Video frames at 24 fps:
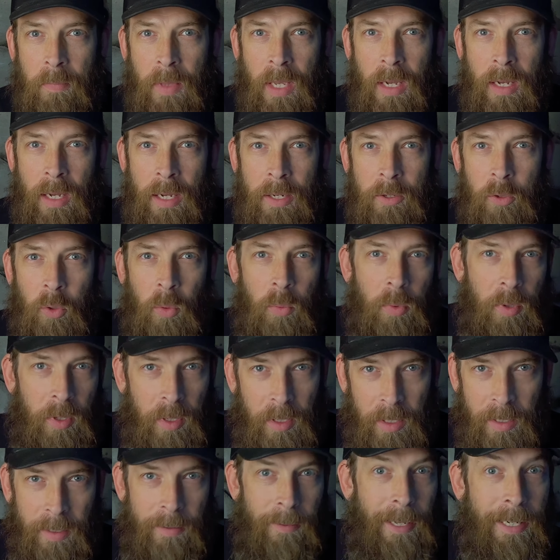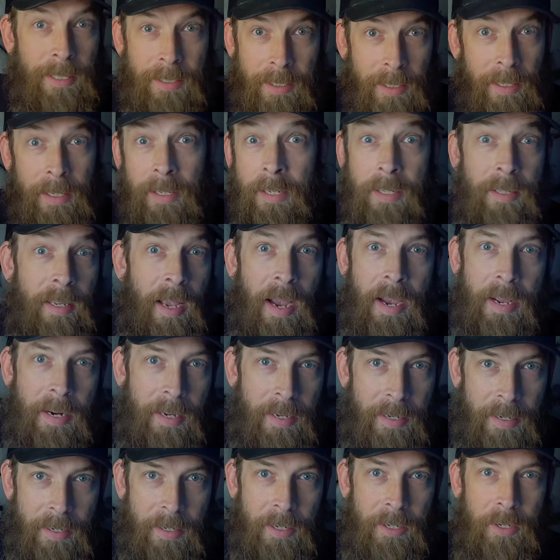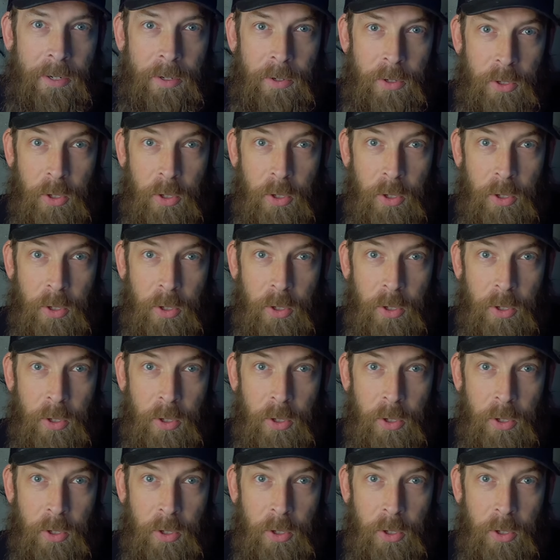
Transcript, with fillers: I normally like to get excited and